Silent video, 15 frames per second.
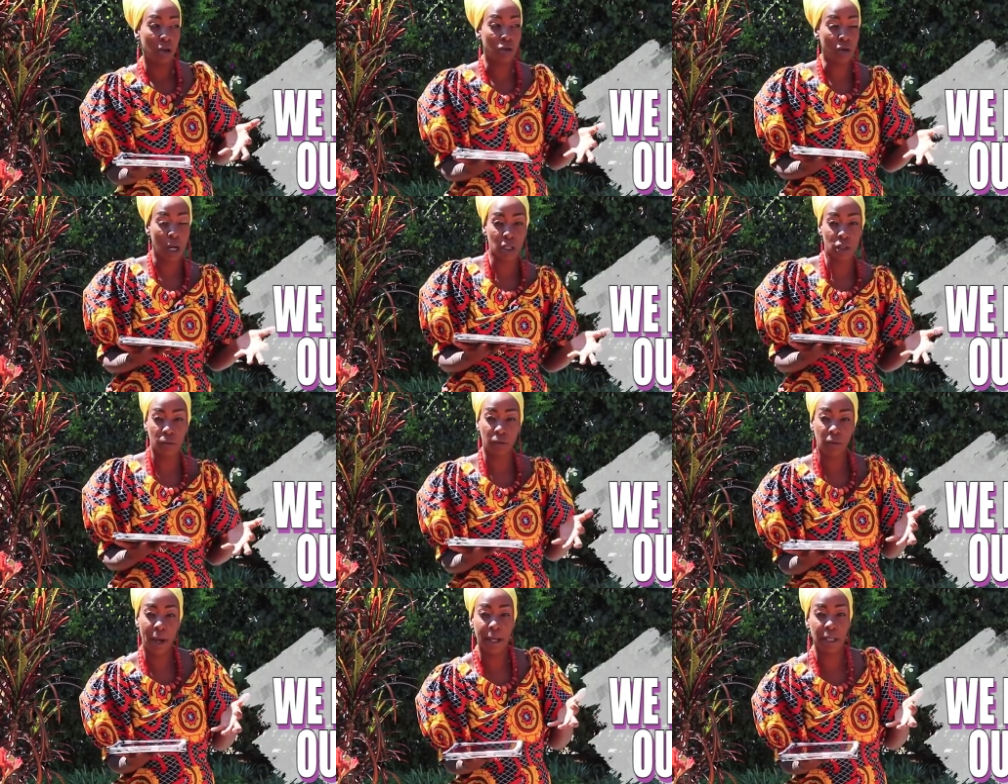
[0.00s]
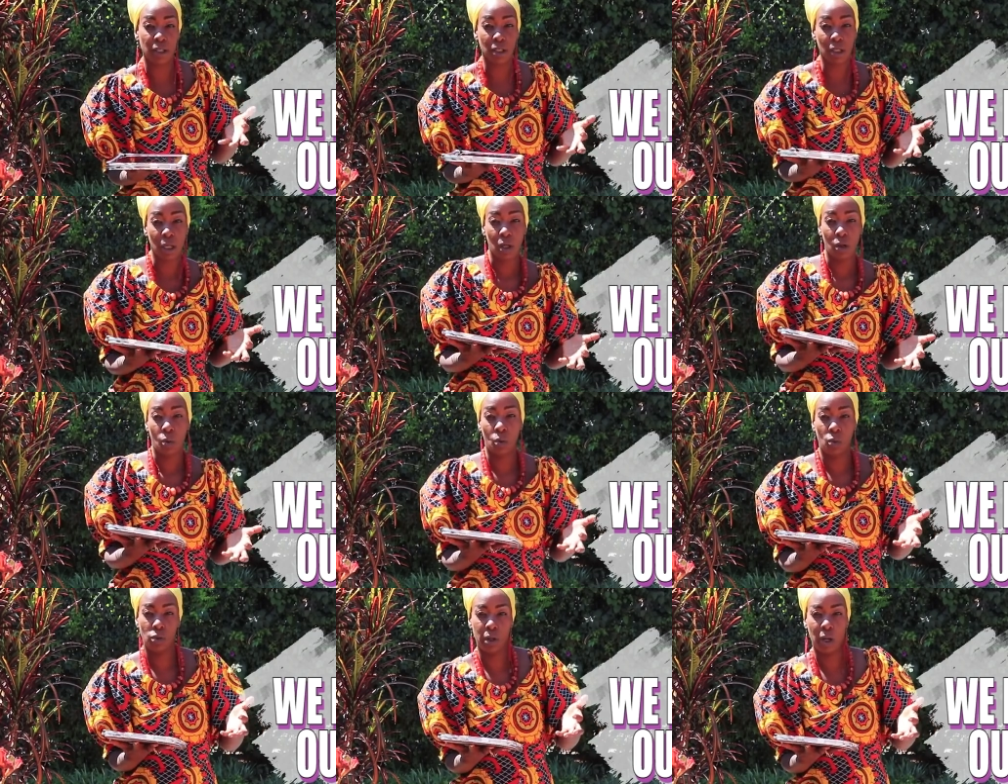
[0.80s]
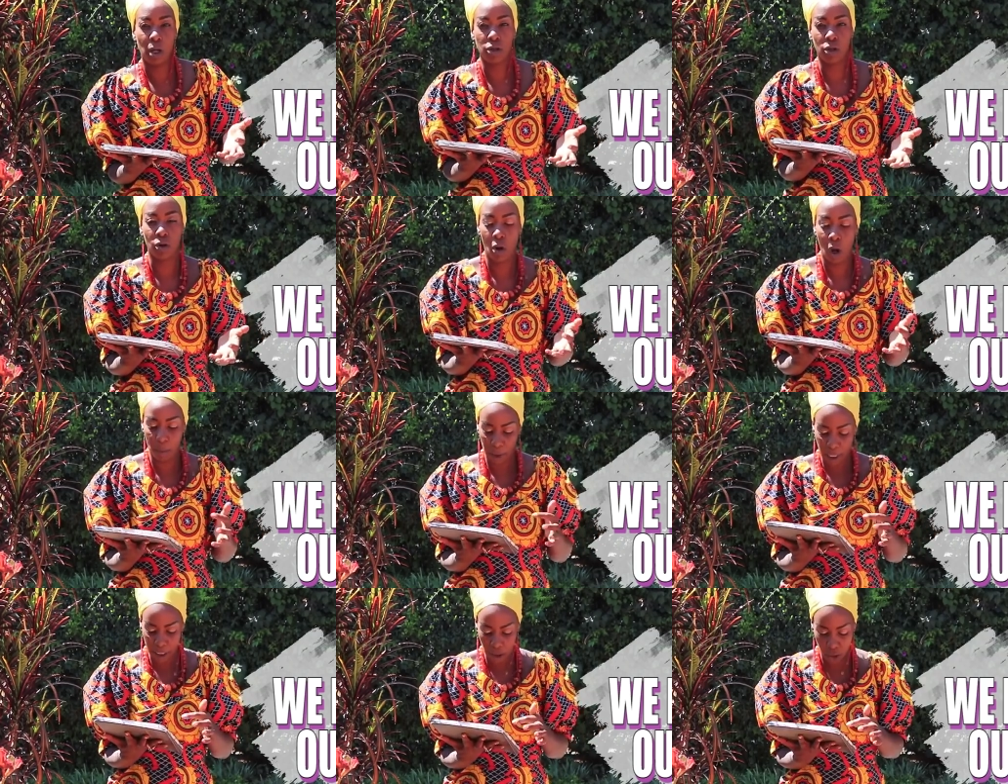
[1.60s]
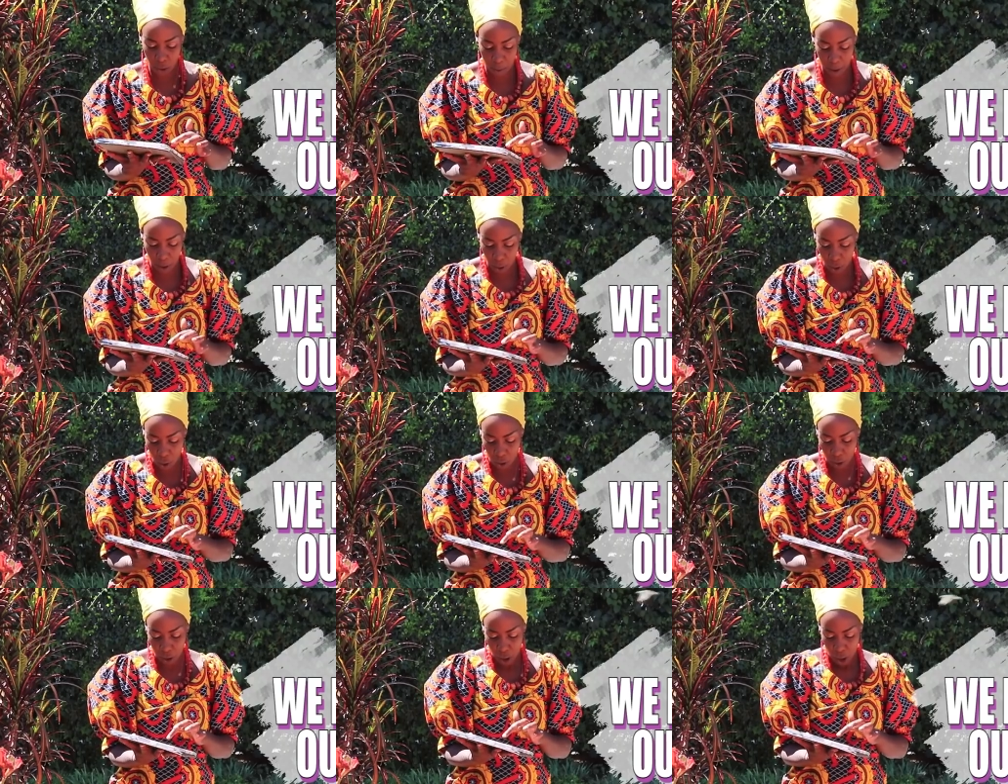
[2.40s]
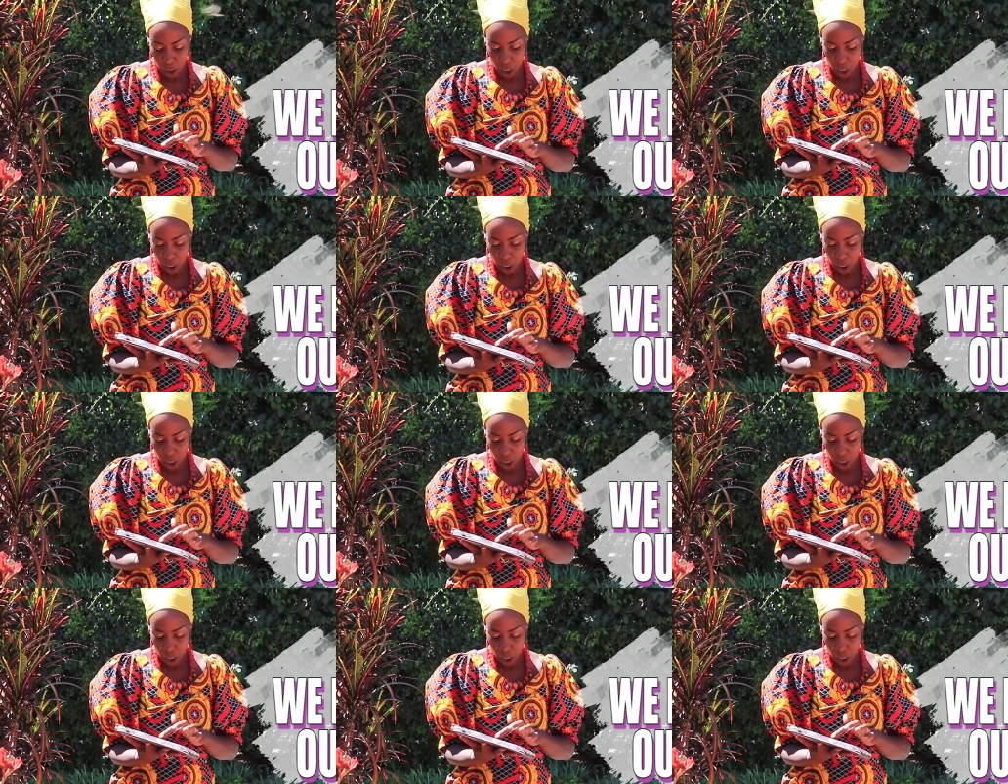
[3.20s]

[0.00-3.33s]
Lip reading: trying to find, a place to belong.